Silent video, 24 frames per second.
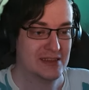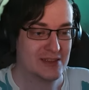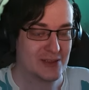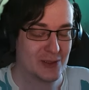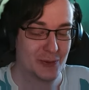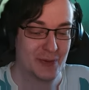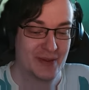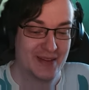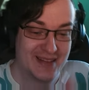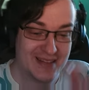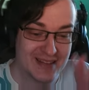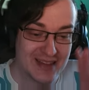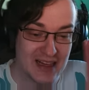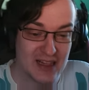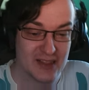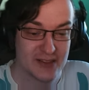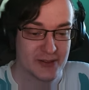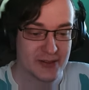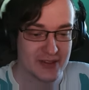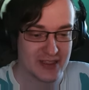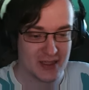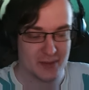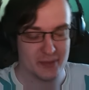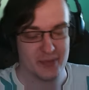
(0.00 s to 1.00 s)
So it
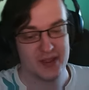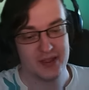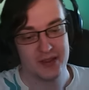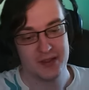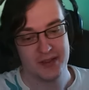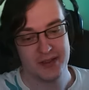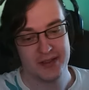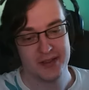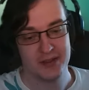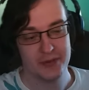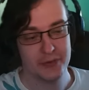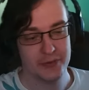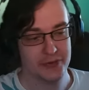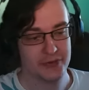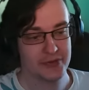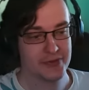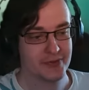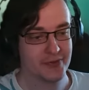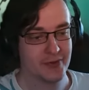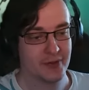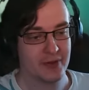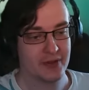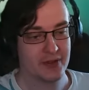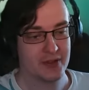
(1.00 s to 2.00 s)
also can be
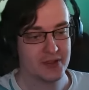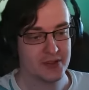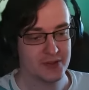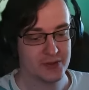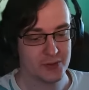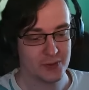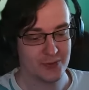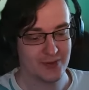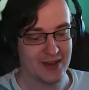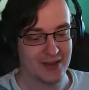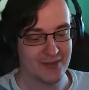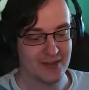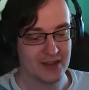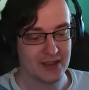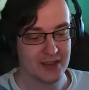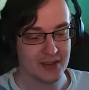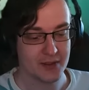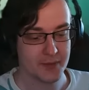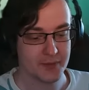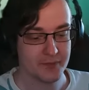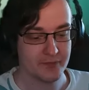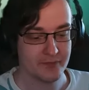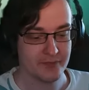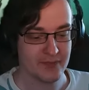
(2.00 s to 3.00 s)
used for surviving
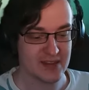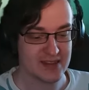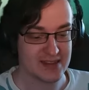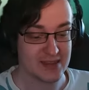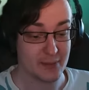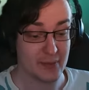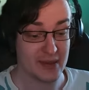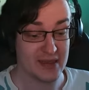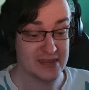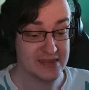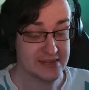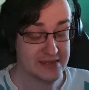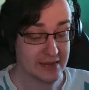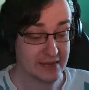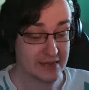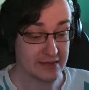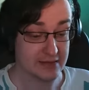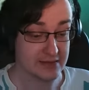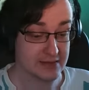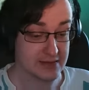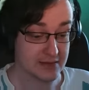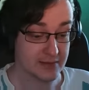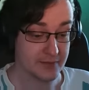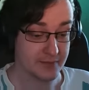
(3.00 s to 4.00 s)
some insta
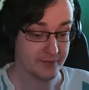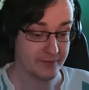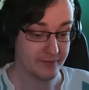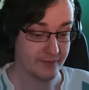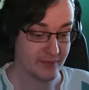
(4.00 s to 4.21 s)
kills.